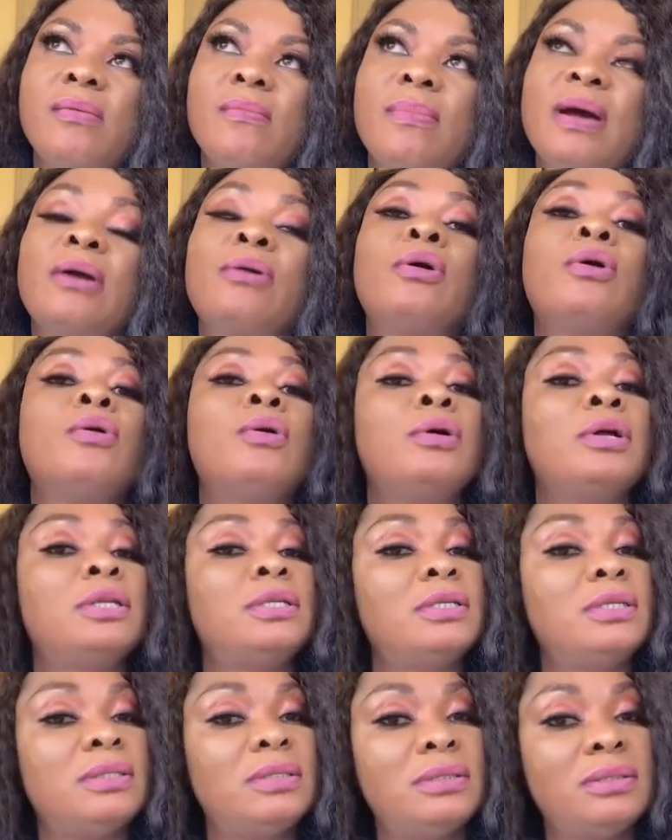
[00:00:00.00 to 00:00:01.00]
But
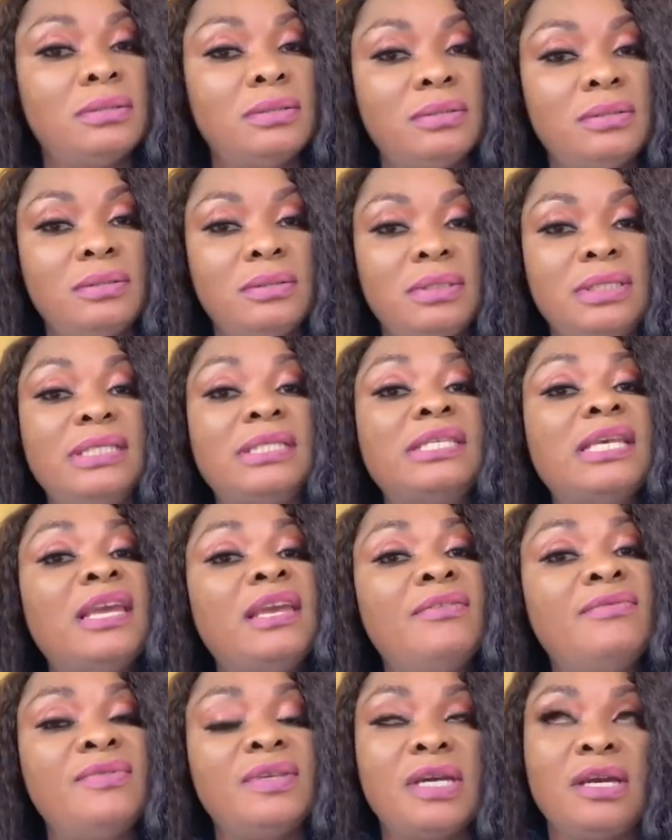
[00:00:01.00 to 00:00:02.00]
God
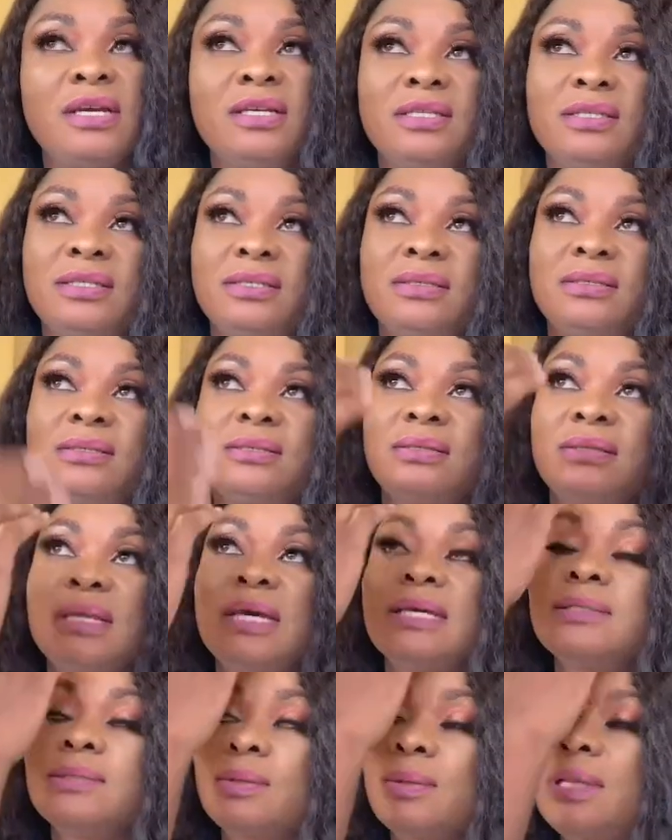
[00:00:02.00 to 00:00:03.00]
saved us.
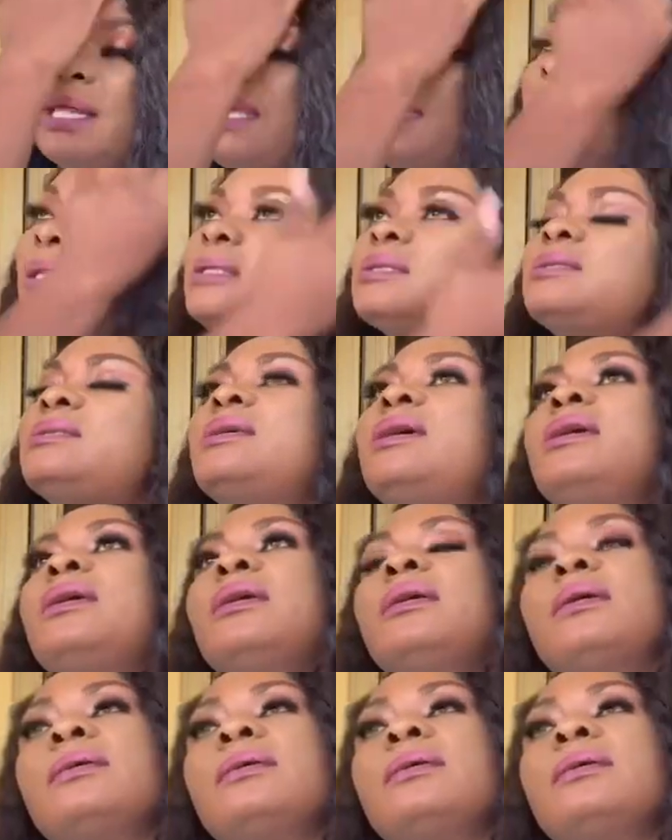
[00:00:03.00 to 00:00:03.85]
That's all I can say.